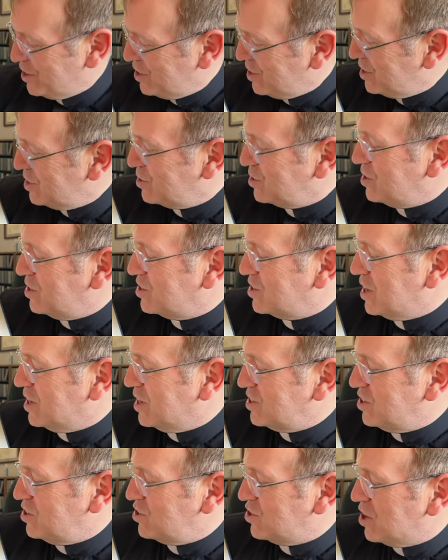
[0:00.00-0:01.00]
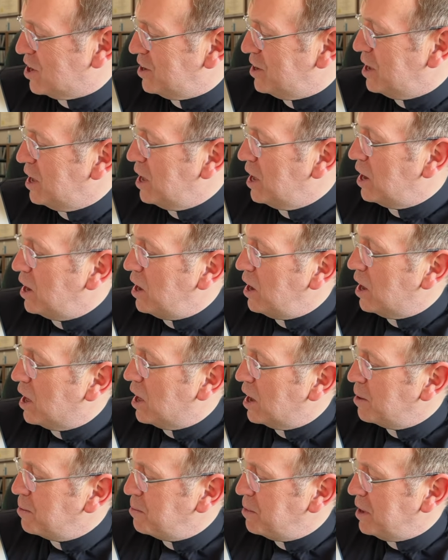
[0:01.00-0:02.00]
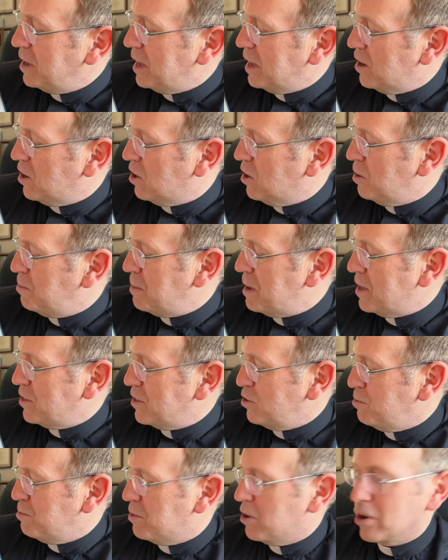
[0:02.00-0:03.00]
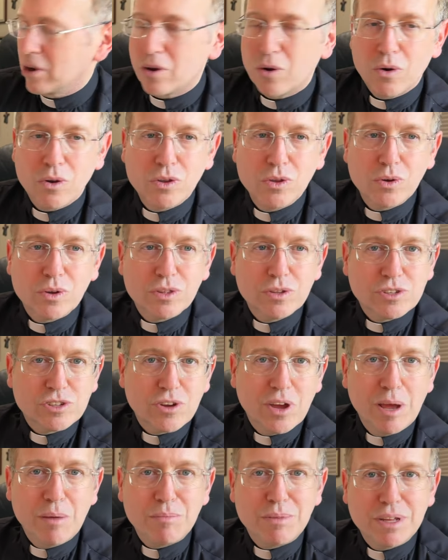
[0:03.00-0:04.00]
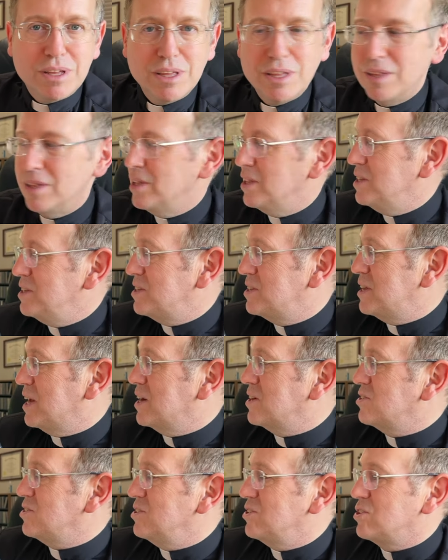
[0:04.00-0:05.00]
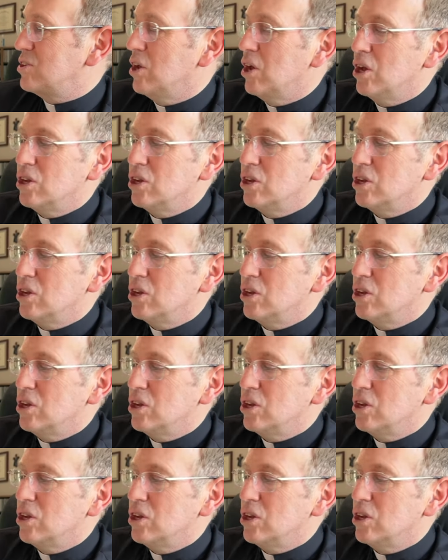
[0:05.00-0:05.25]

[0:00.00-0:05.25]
It's discussed in John, not at all in Matthew, Mark, or Luke. Those are empty in these sections.